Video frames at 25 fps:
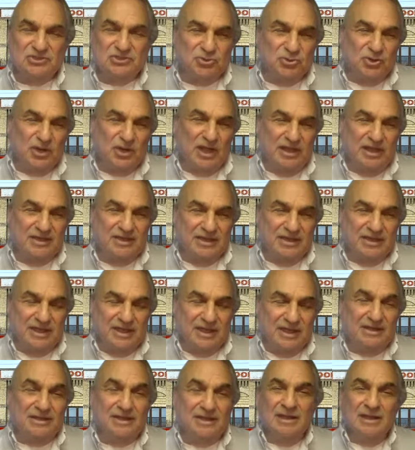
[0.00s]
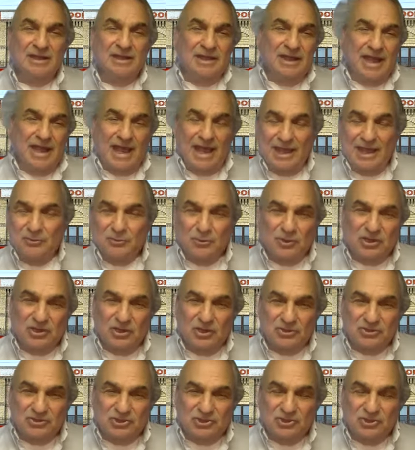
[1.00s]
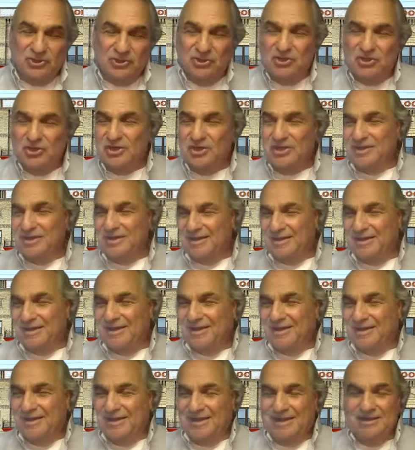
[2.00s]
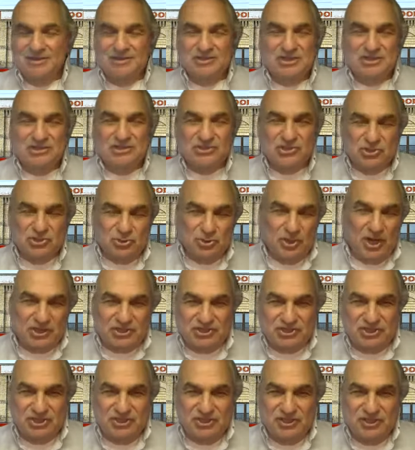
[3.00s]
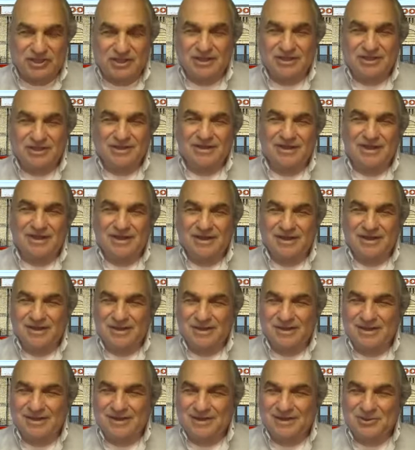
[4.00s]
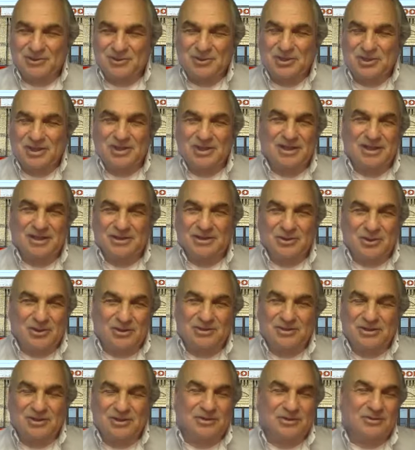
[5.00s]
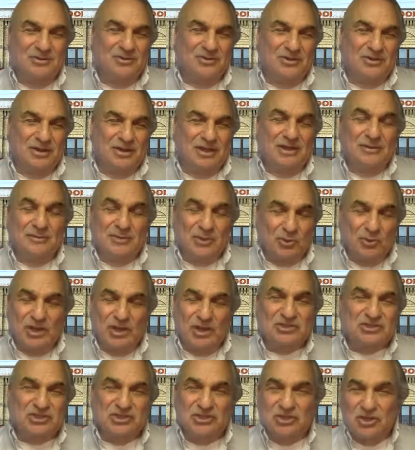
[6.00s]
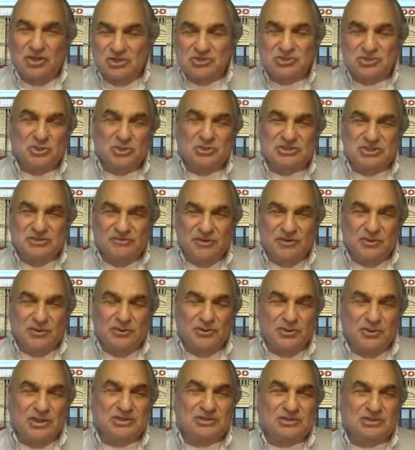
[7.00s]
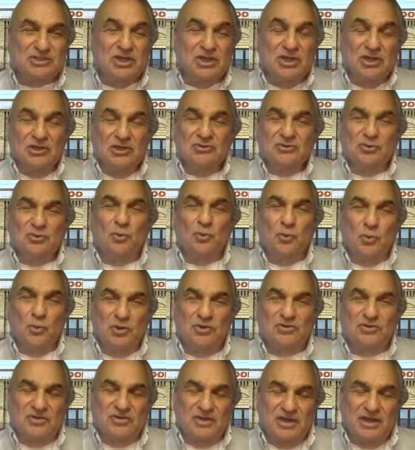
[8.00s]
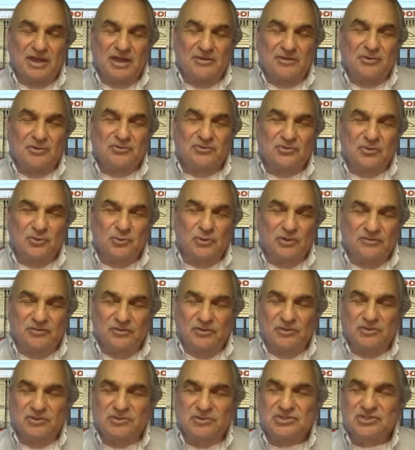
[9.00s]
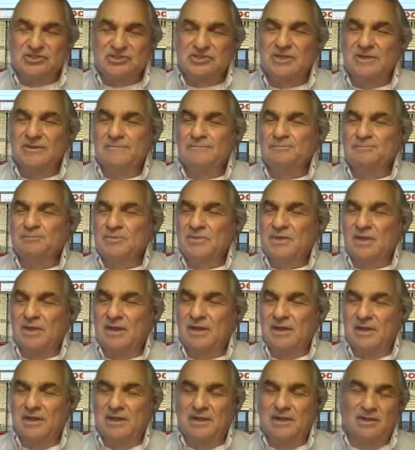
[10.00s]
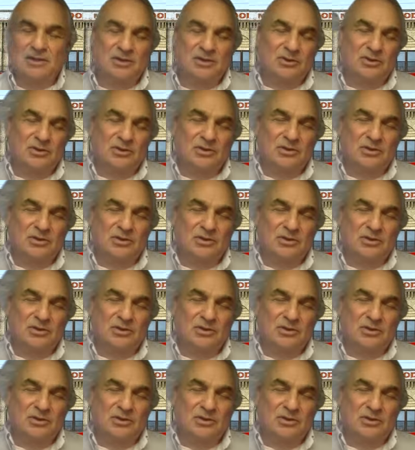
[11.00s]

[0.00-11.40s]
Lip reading: trying to get agriculture and construction and immigration and all sorts of other things to work together uh,